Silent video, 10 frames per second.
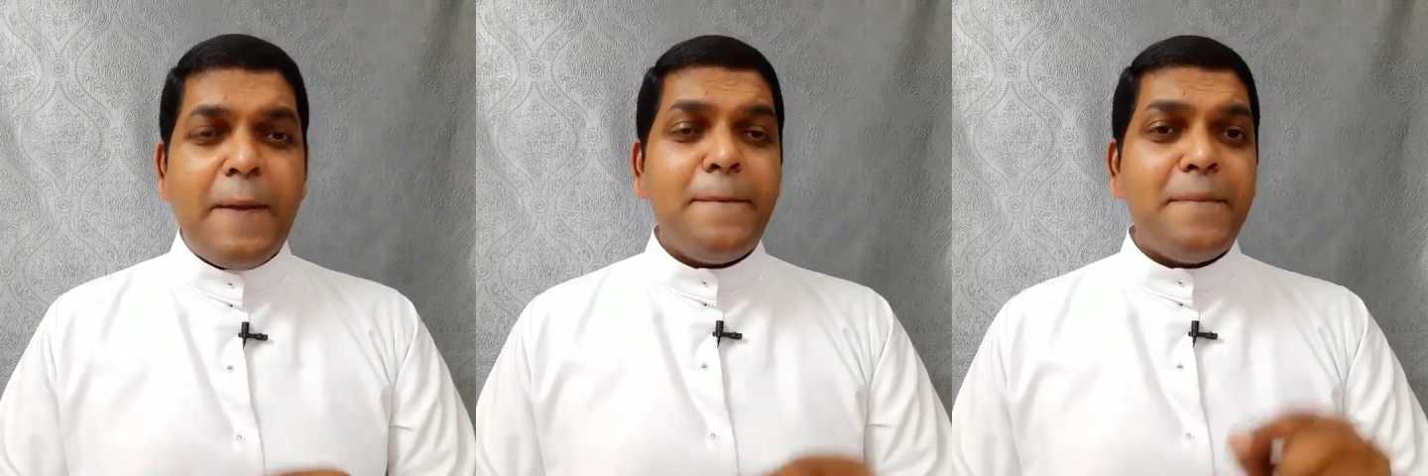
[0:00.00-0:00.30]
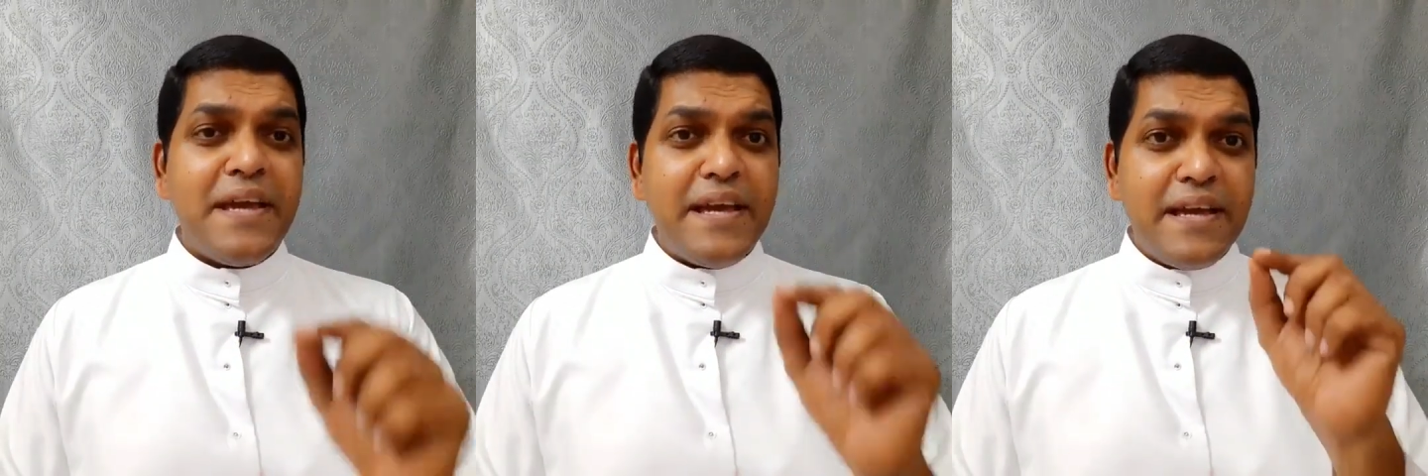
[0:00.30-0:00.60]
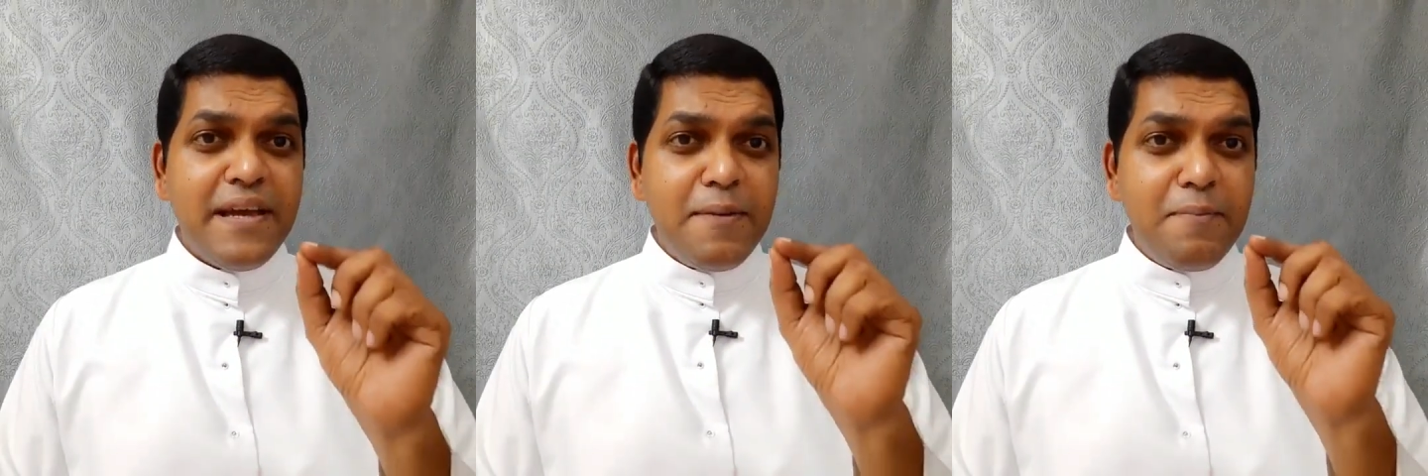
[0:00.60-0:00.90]
May
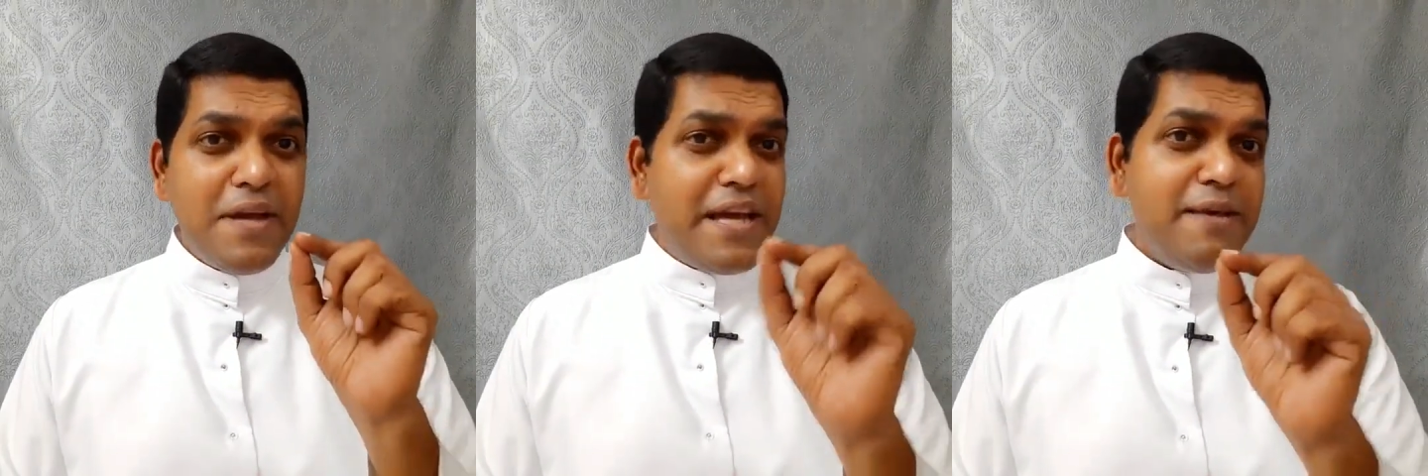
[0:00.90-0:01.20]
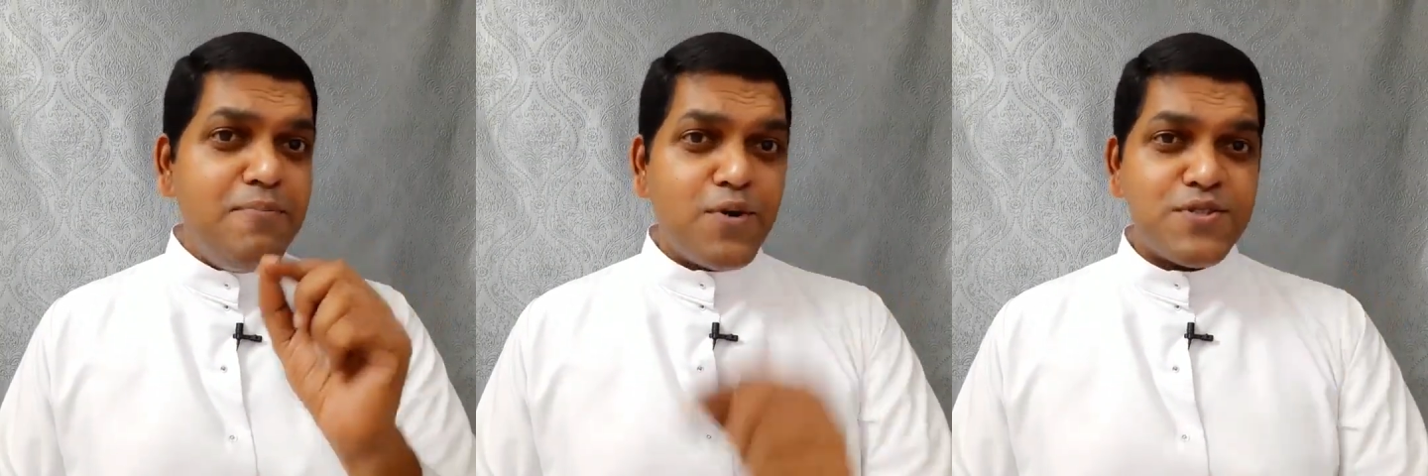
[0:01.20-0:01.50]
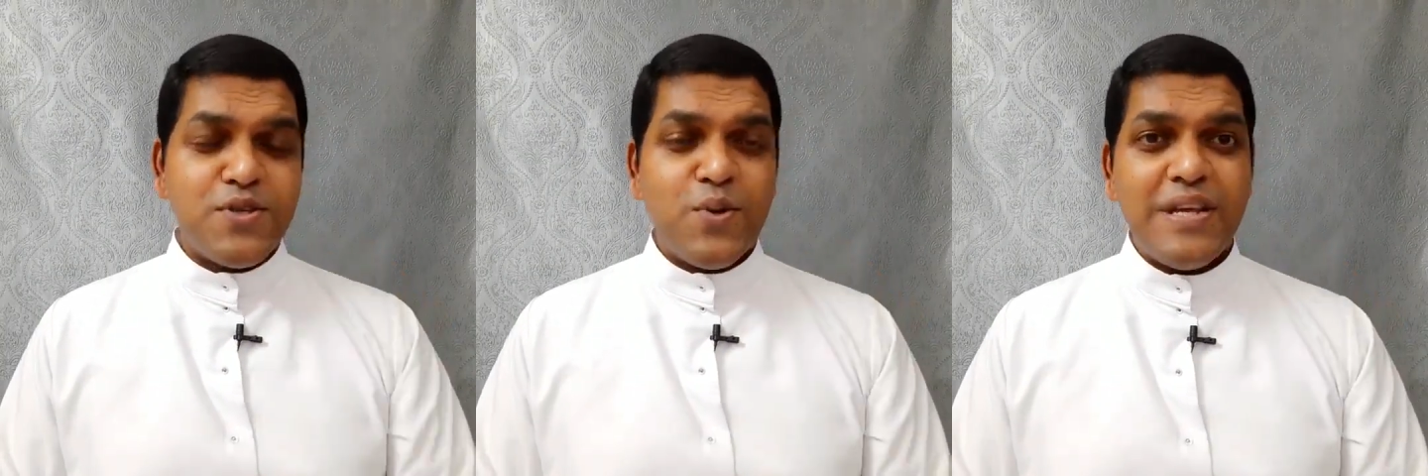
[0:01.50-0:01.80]
Mary
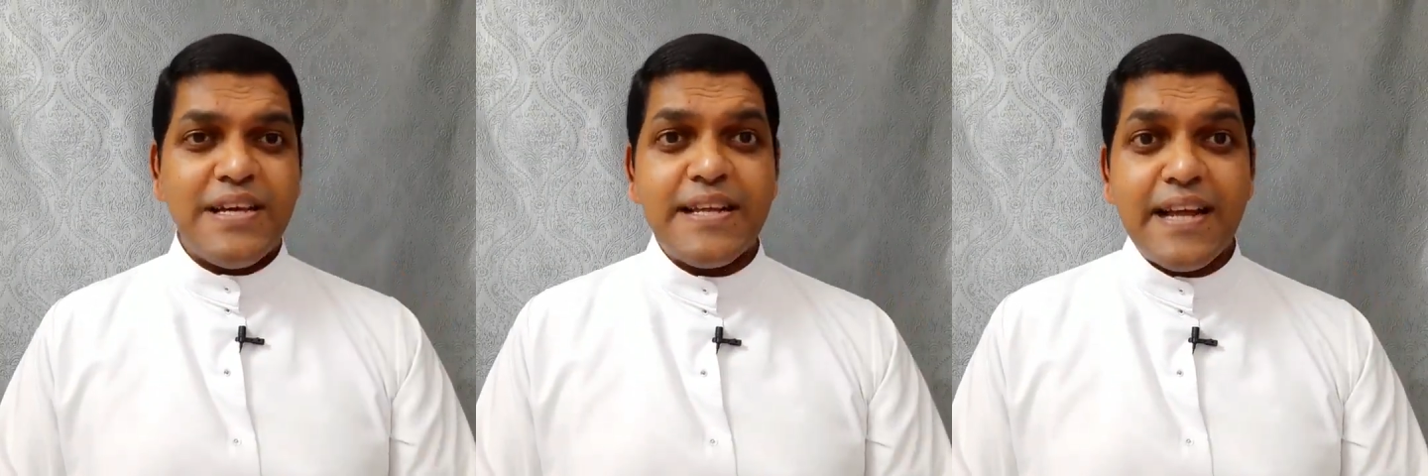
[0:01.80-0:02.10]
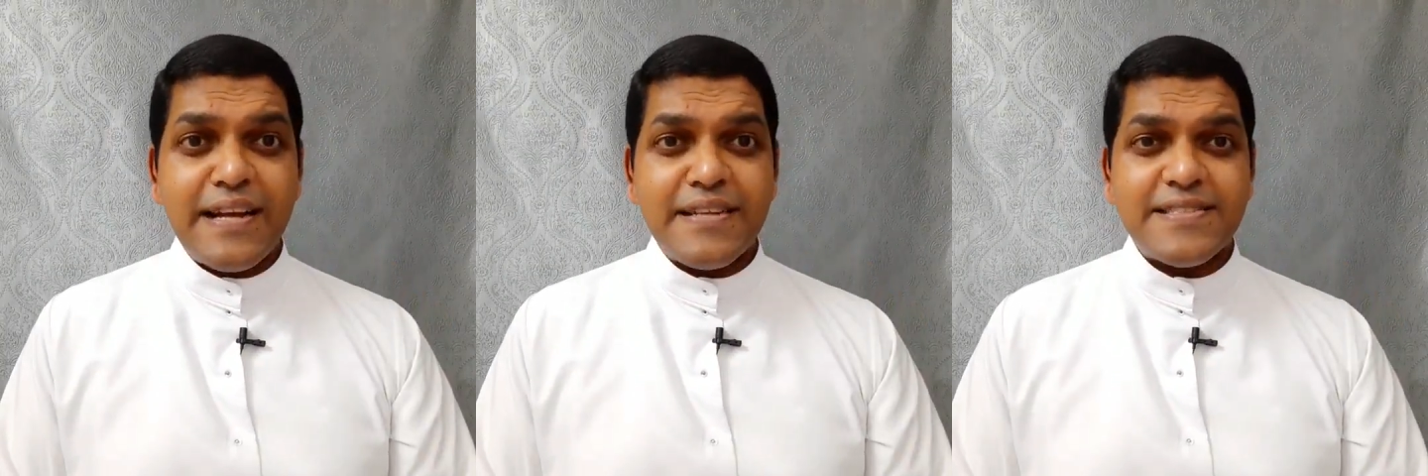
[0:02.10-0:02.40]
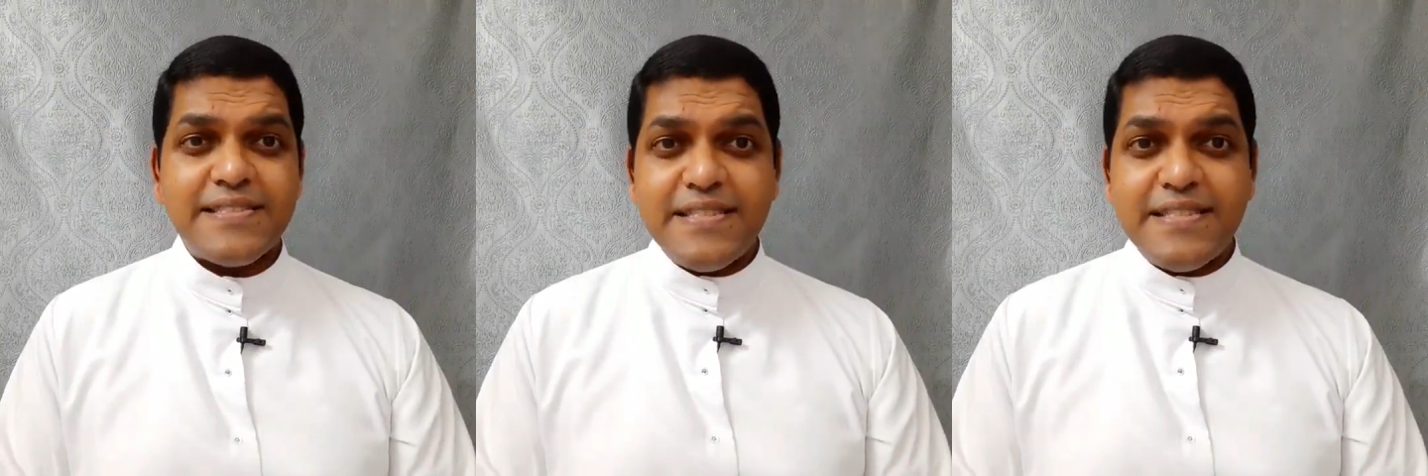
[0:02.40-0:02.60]
Most Holy grant us